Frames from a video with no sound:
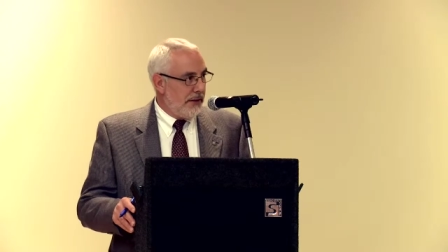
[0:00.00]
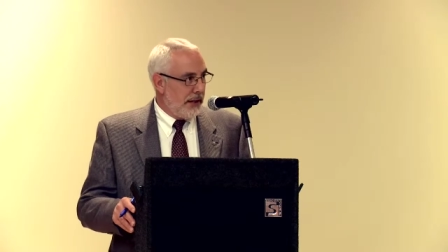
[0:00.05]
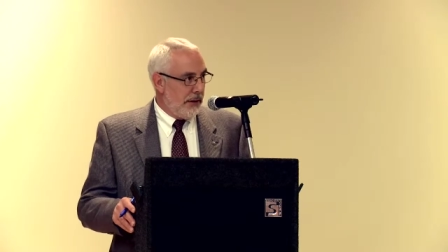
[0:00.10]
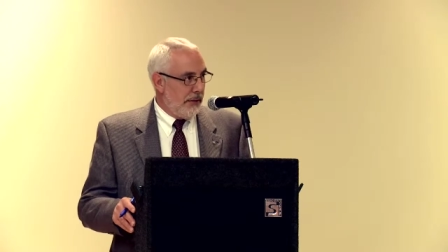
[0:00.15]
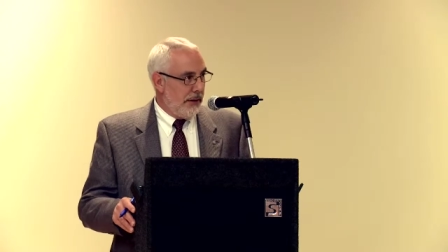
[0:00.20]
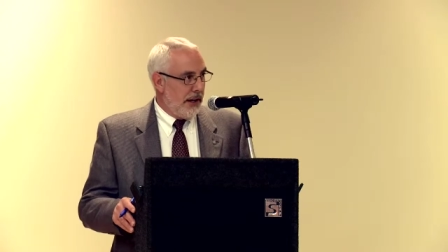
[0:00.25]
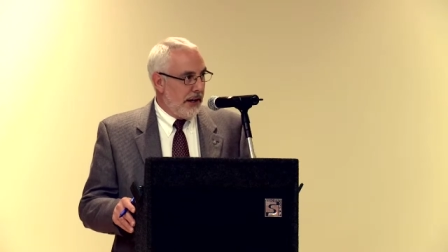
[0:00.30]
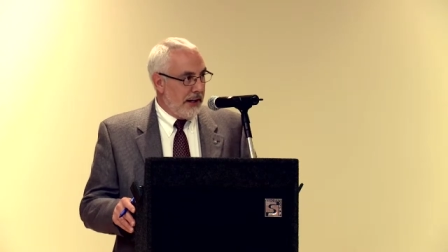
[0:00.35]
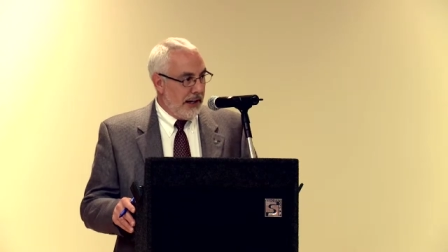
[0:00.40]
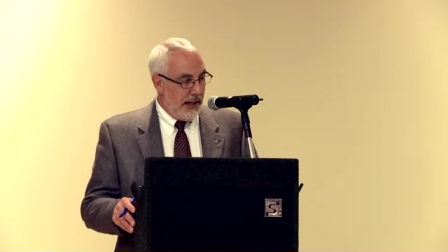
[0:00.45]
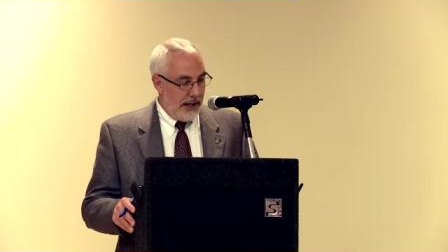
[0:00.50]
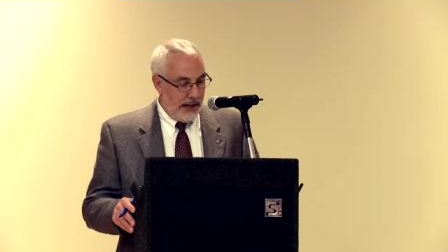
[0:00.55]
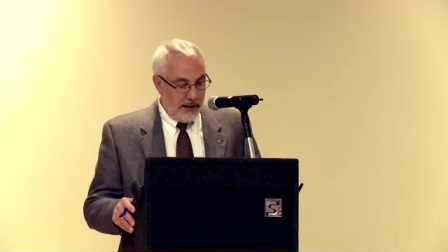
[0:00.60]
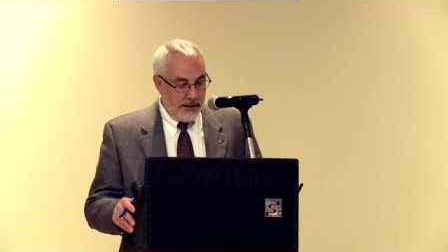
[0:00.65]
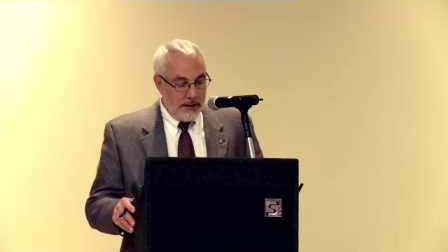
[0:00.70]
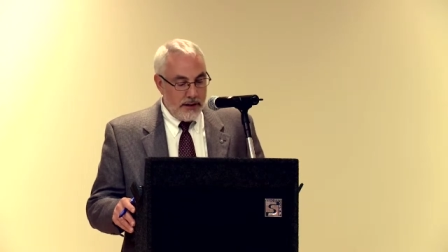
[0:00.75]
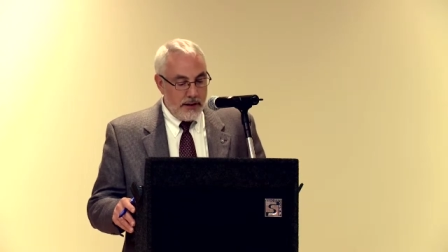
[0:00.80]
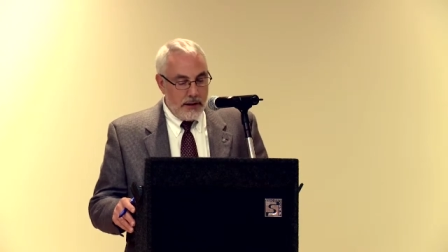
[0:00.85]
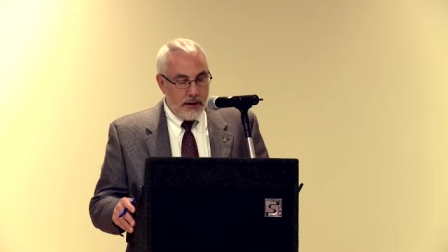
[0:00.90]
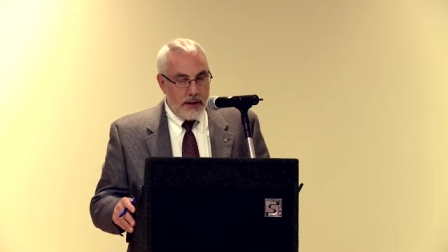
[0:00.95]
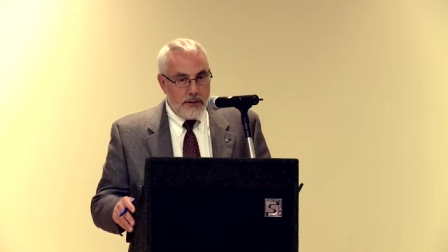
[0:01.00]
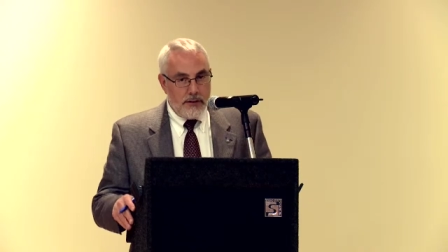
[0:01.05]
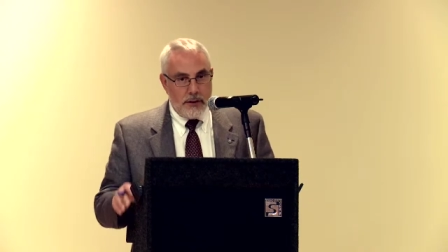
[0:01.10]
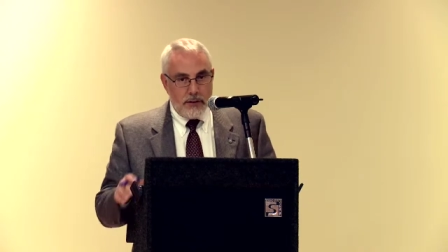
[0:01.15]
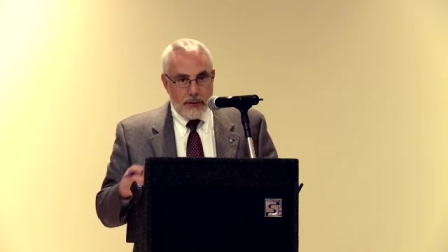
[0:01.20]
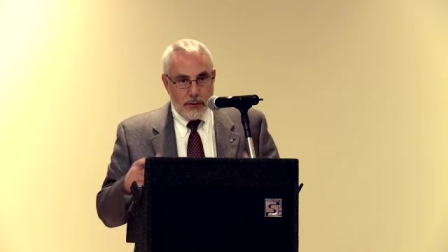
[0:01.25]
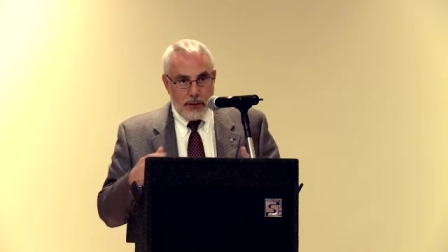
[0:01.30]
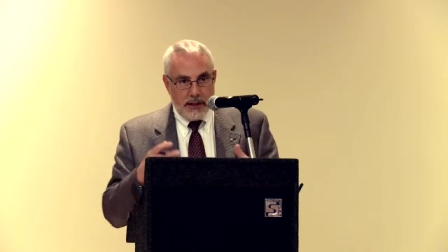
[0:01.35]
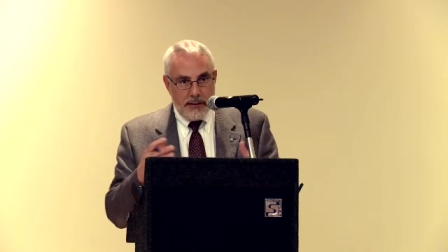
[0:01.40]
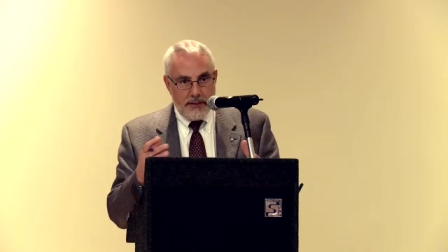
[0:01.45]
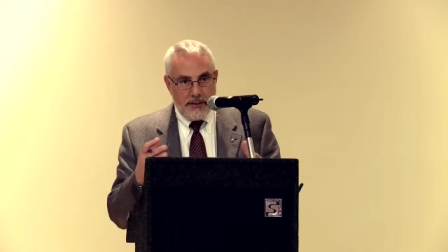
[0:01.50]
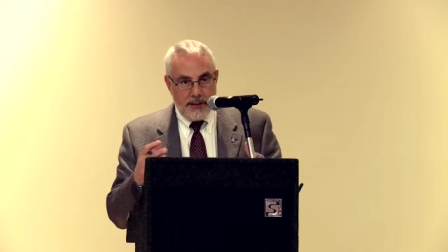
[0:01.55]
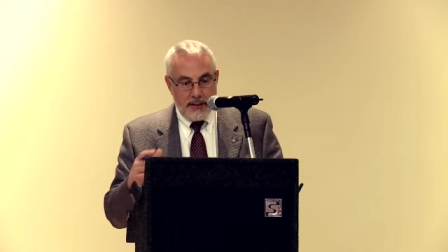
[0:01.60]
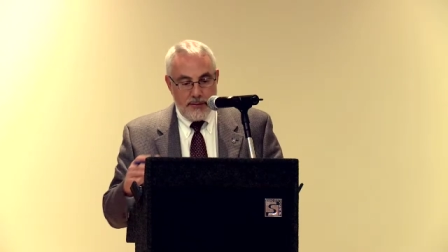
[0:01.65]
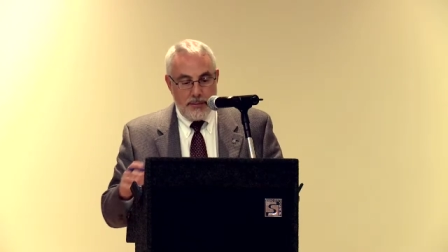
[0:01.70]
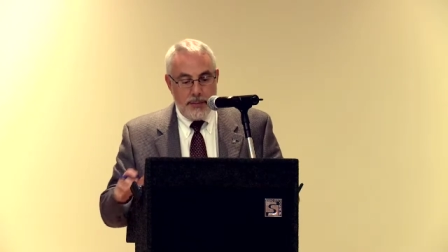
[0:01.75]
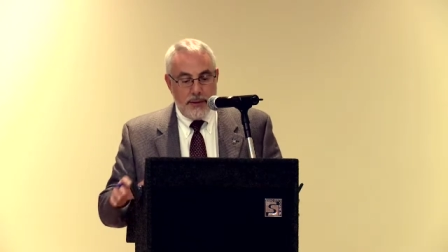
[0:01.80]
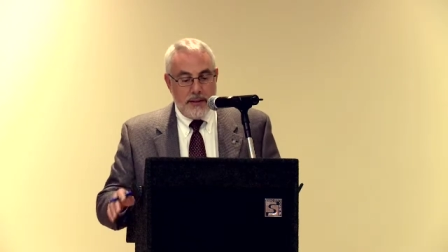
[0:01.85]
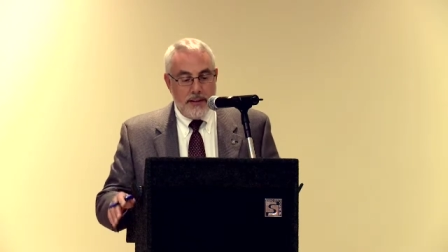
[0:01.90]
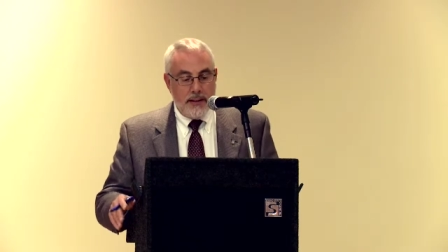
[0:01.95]
that are on hand. So it's only a
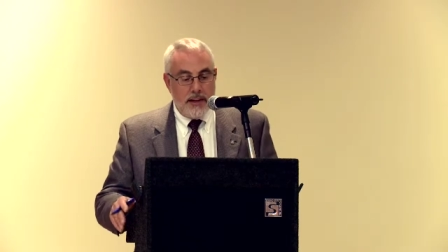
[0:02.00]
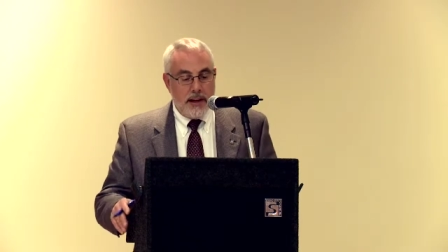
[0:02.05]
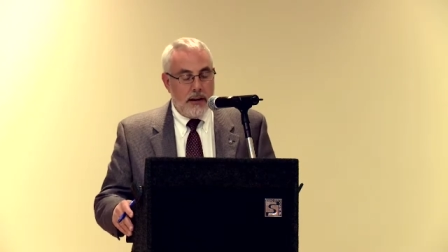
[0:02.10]
$6 billion